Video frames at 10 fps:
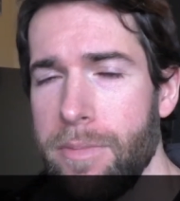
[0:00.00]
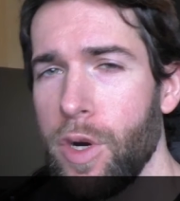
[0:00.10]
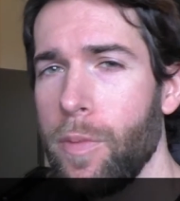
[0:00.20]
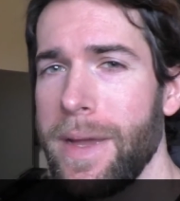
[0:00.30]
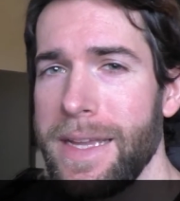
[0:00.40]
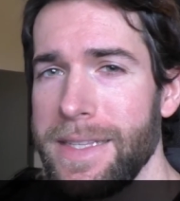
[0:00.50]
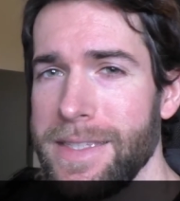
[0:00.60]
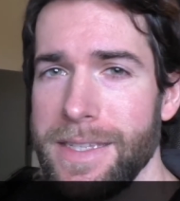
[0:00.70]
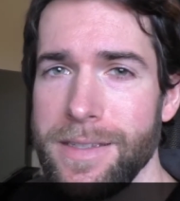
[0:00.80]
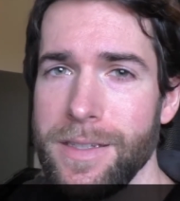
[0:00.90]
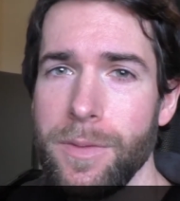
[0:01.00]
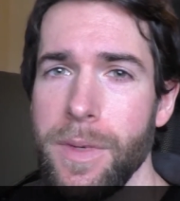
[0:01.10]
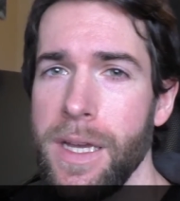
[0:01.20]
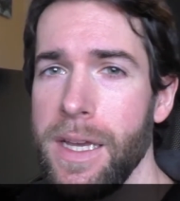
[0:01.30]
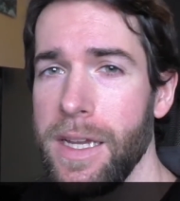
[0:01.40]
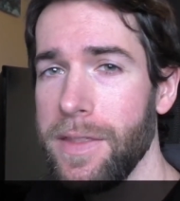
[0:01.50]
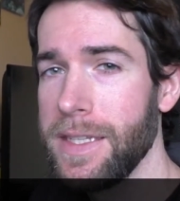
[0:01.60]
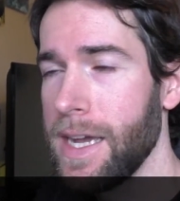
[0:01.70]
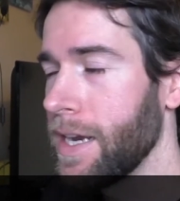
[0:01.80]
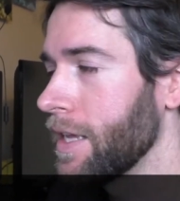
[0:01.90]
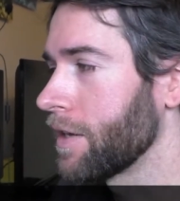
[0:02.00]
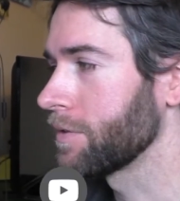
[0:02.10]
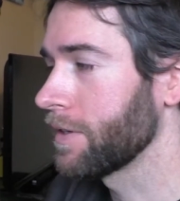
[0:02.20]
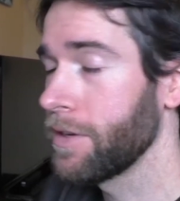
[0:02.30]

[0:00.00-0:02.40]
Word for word: propane system in the tiny house.